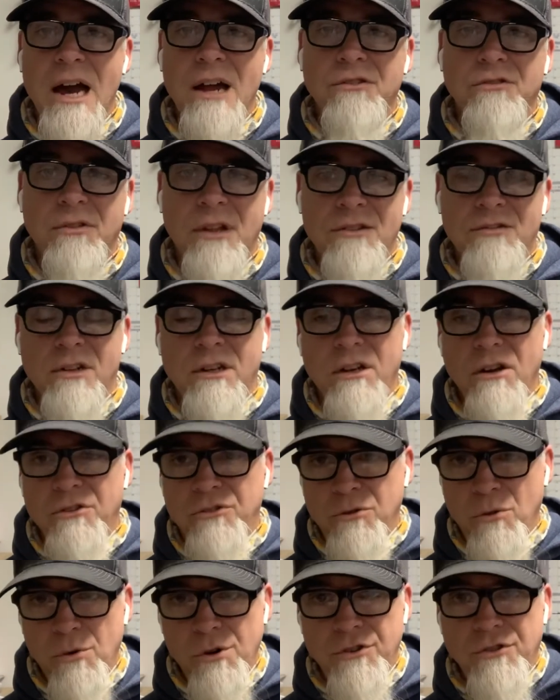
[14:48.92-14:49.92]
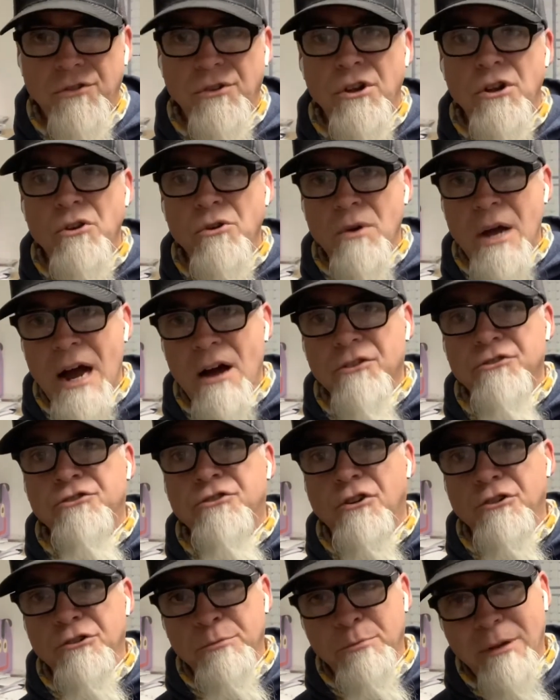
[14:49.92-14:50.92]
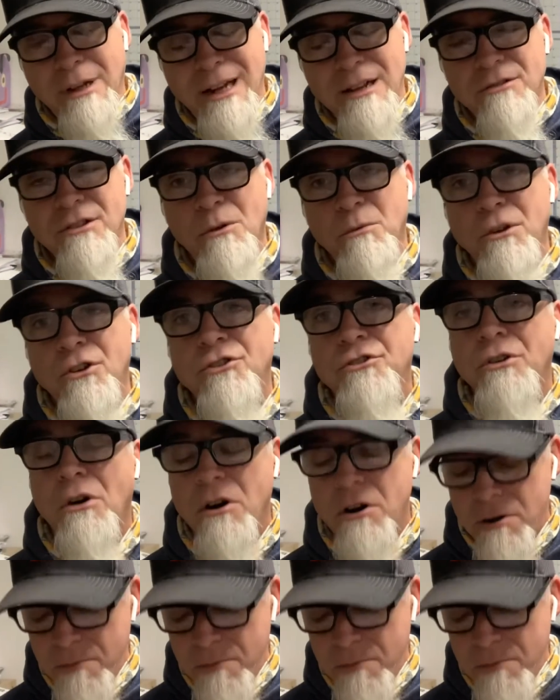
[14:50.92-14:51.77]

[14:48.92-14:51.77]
So that's going to go towards new house church plants that we start.